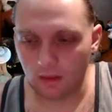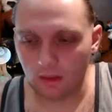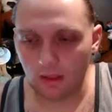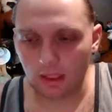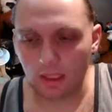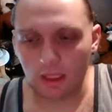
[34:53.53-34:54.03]

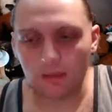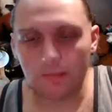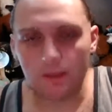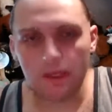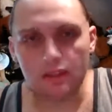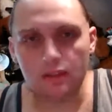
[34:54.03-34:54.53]
Like,
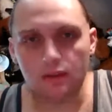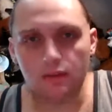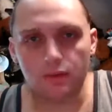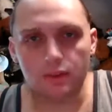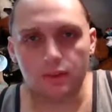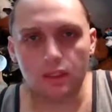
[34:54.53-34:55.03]
Independence
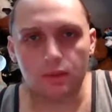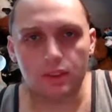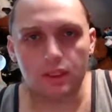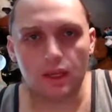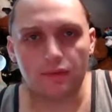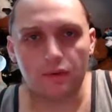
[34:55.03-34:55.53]
University was
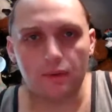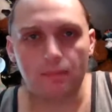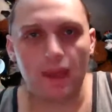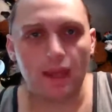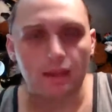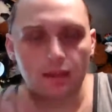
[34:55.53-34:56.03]
never a
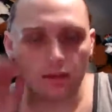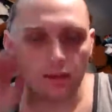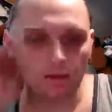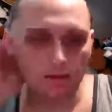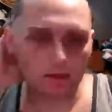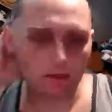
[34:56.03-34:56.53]
bad
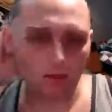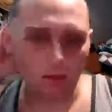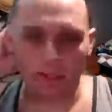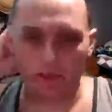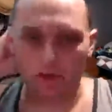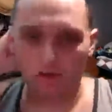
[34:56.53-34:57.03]
school
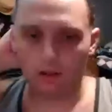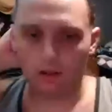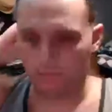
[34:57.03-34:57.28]
at all.